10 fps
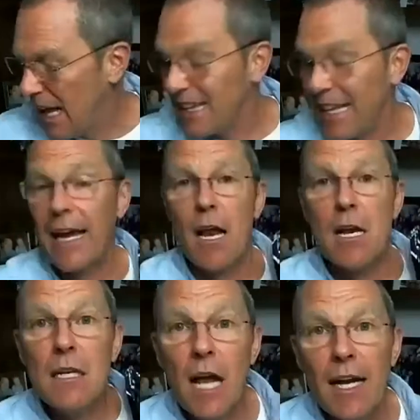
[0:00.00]
like
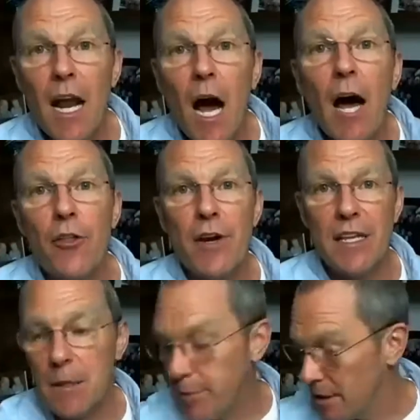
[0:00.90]
none other in
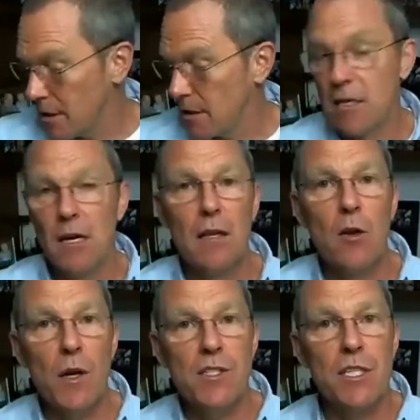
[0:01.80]
the business.
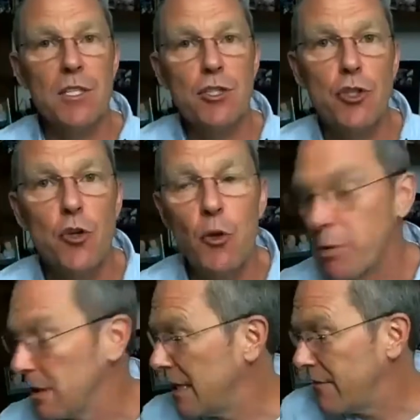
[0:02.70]
Question is, do you
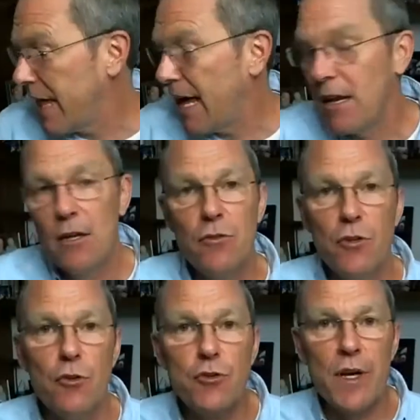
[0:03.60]
believe that? Do
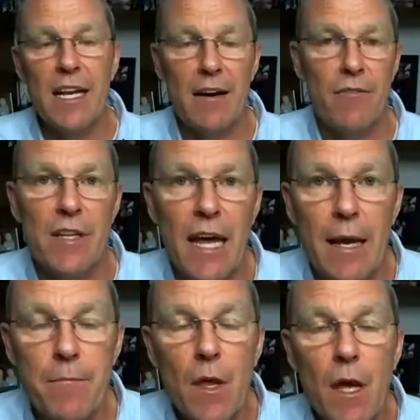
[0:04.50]
you drink it every day?
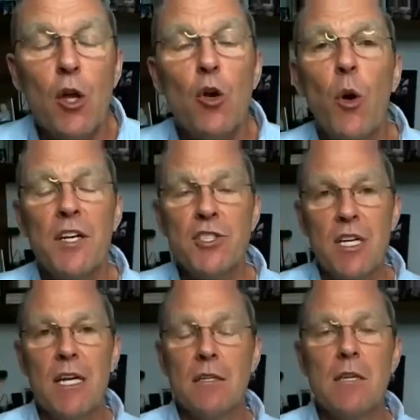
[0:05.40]
Question
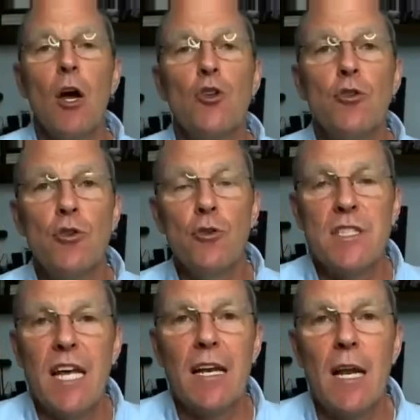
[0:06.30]
is, do you
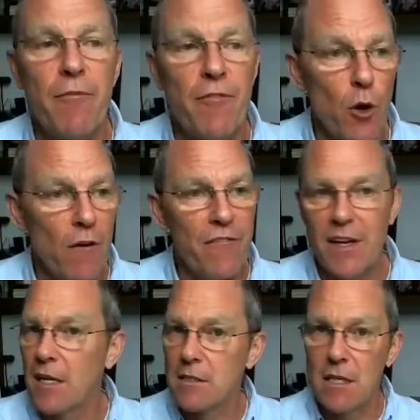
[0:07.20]
stand up for your
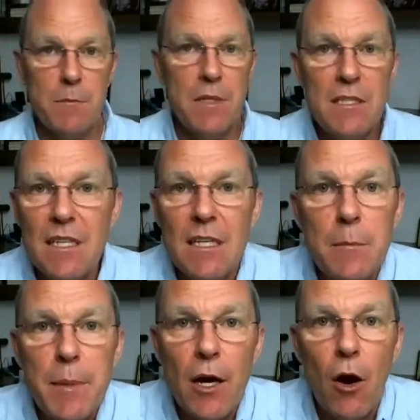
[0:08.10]
fitness? Doesn't mean you need to
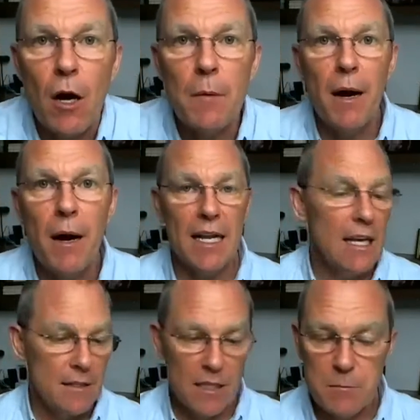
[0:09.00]
be a hard body.
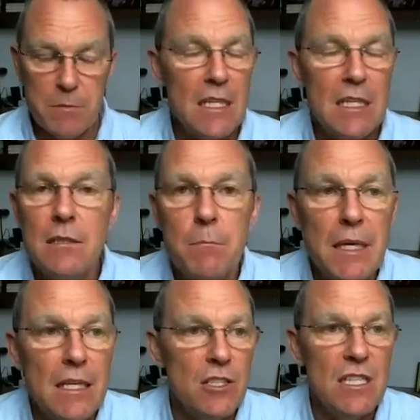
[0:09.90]
Doesn't mean
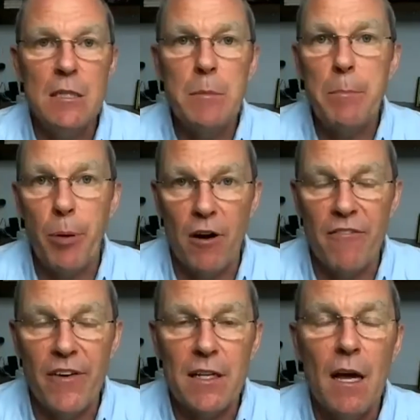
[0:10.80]
you need to be
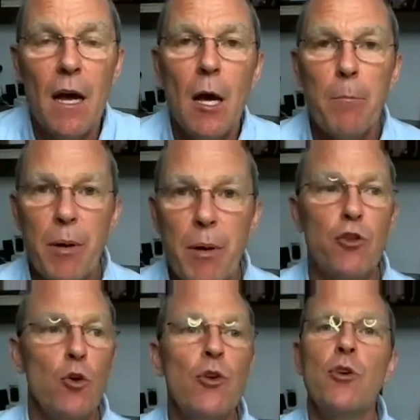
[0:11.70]
perfect. But
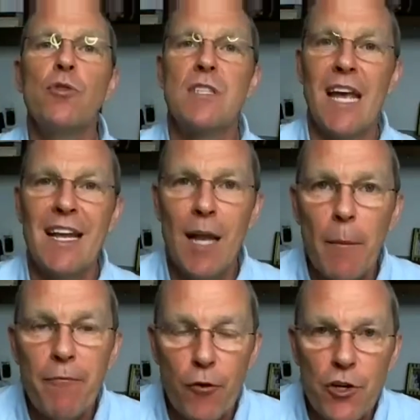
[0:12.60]
do you stand
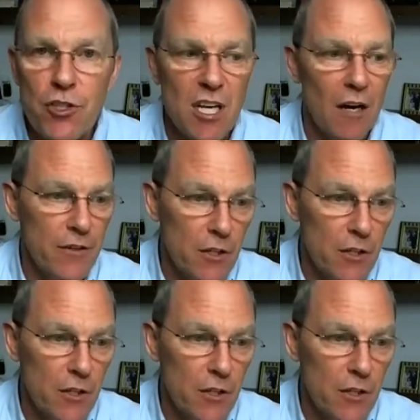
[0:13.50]
up for yourself